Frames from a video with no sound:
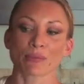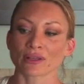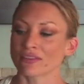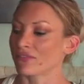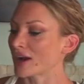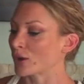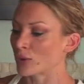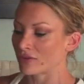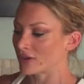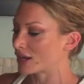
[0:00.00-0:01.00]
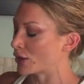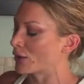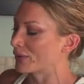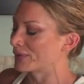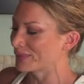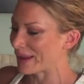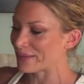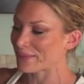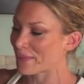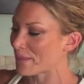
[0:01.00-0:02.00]
I bring the fire wherever I go. I
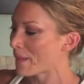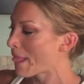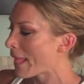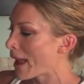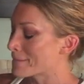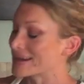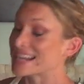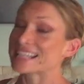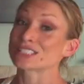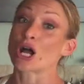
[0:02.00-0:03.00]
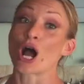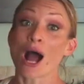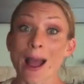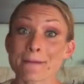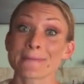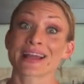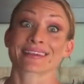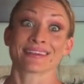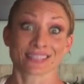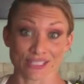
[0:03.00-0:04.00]
don't know. But it is hot in my
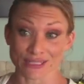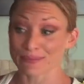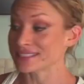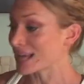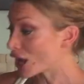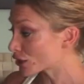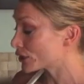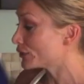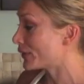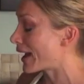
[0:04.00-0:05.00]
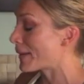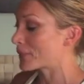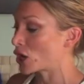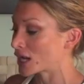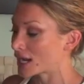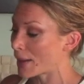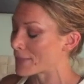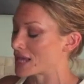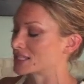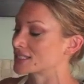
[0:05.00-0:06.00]
kitchen. Let me tell you, I am cooking up a